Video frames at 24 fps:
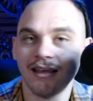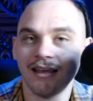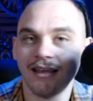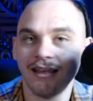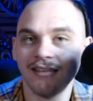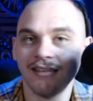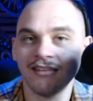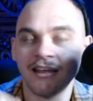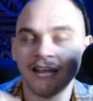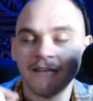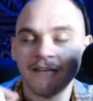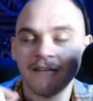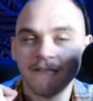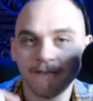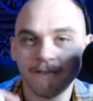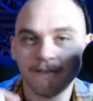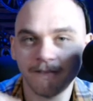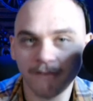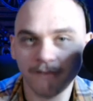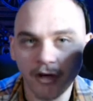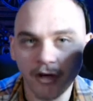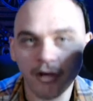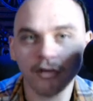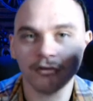is a
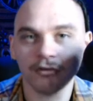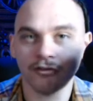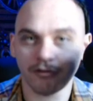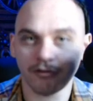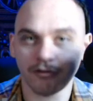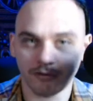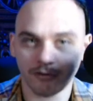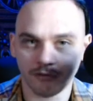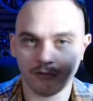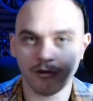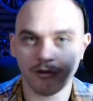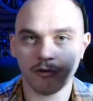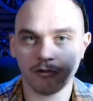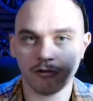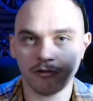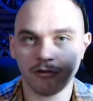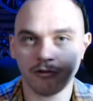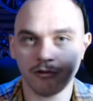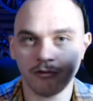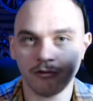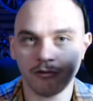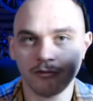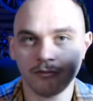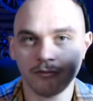false
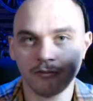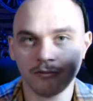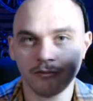notion.